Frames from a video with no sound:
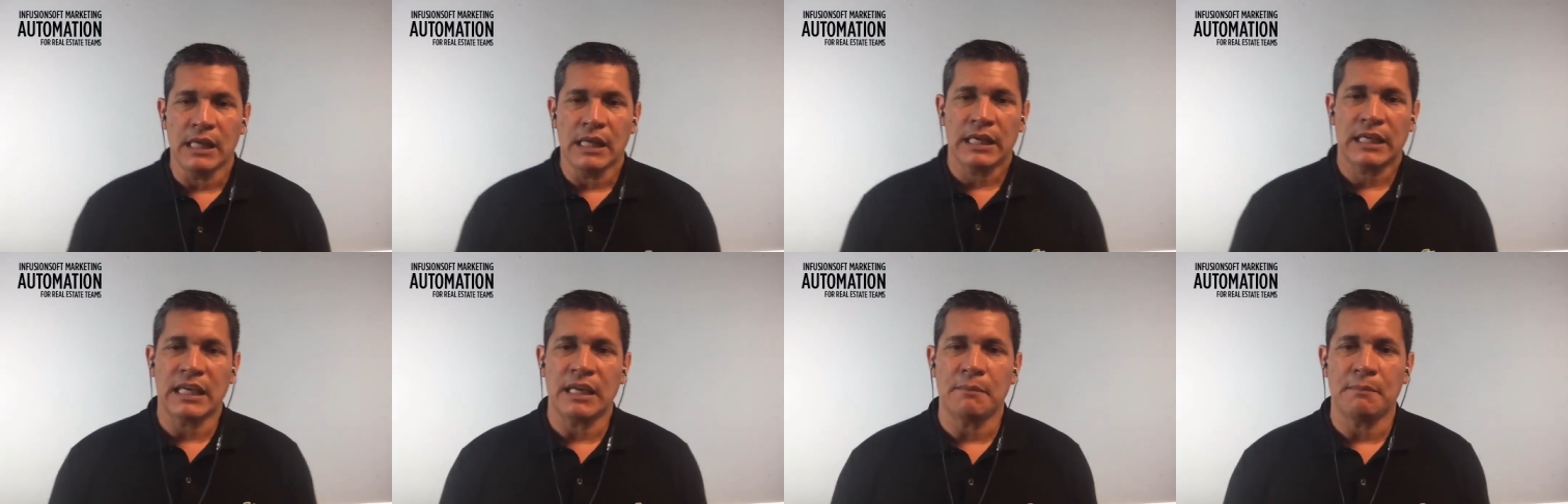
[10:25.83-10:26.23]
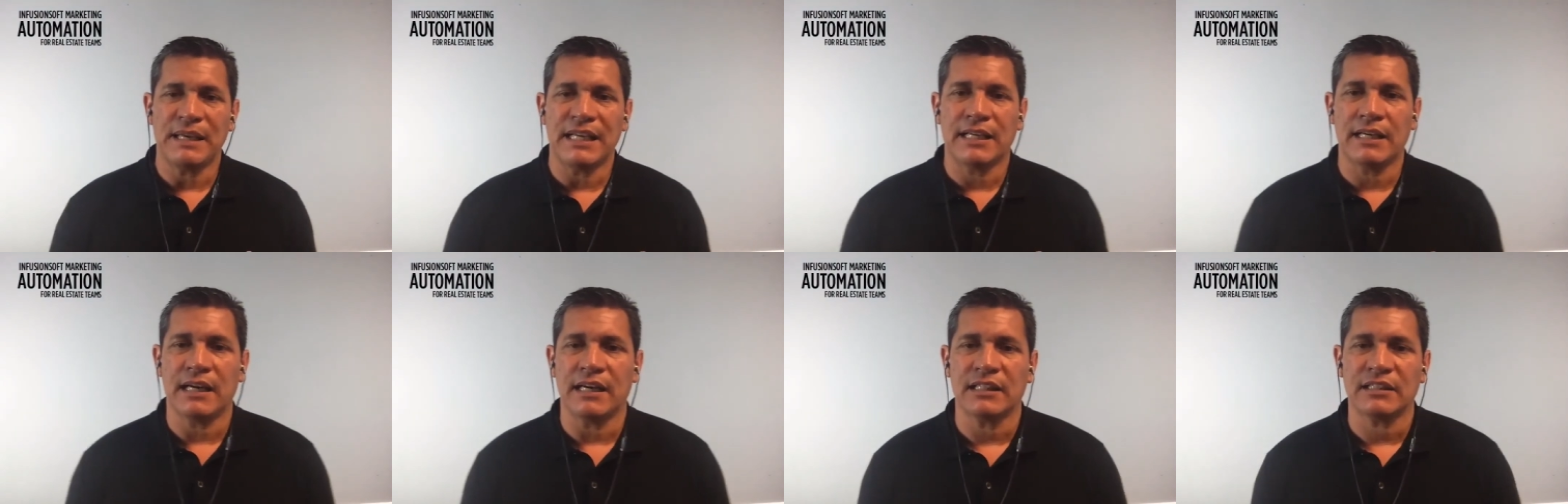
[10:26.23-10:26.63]
can be
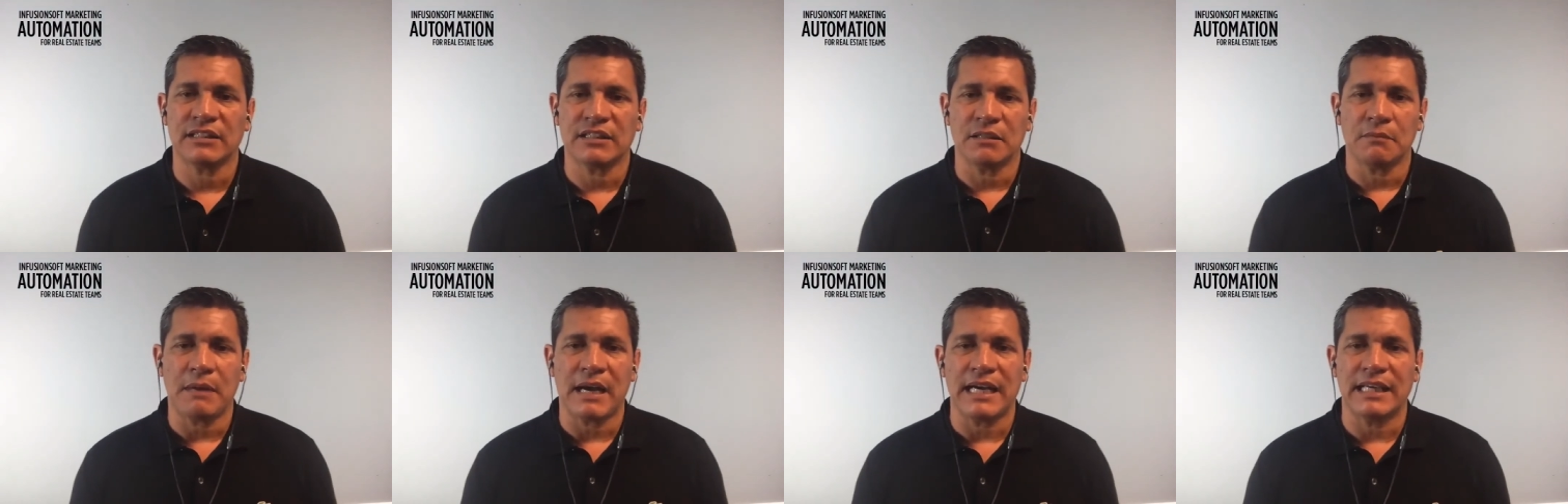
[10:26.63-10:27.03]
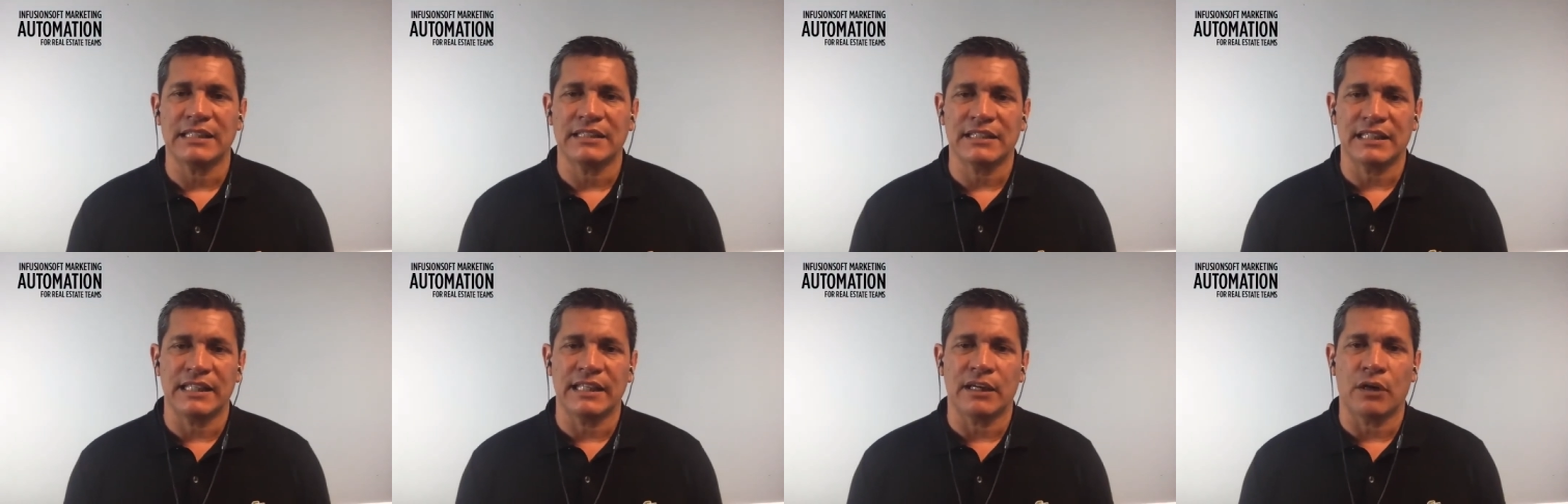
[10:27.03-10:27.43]

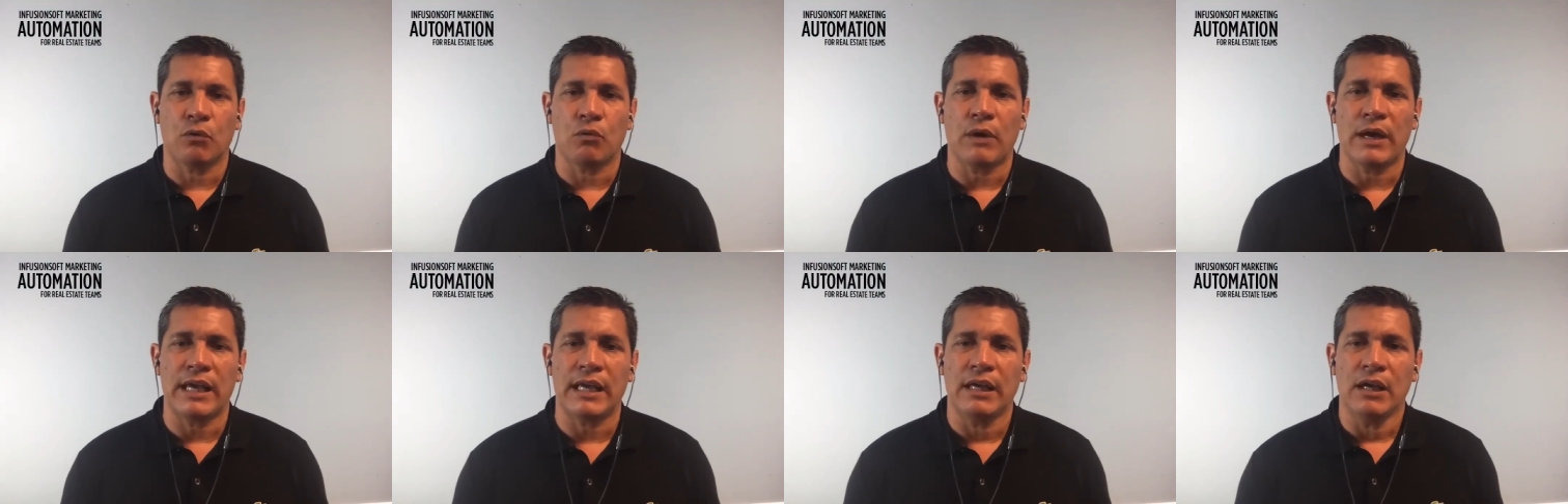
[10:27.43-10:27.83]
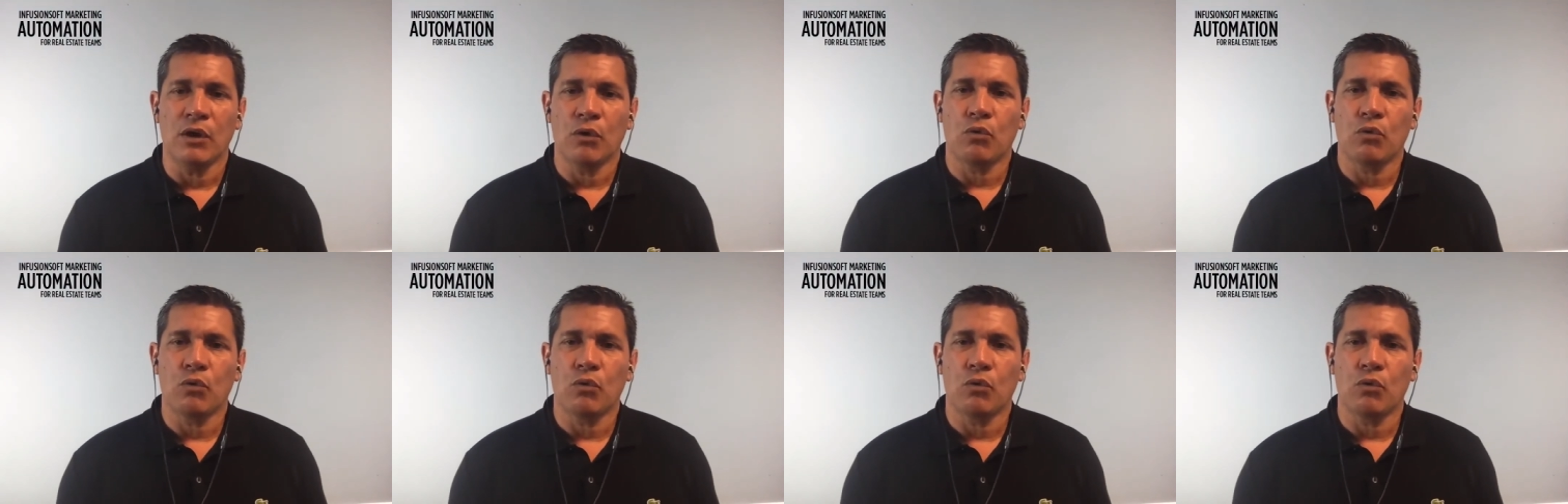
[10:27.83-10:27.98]
customized in a way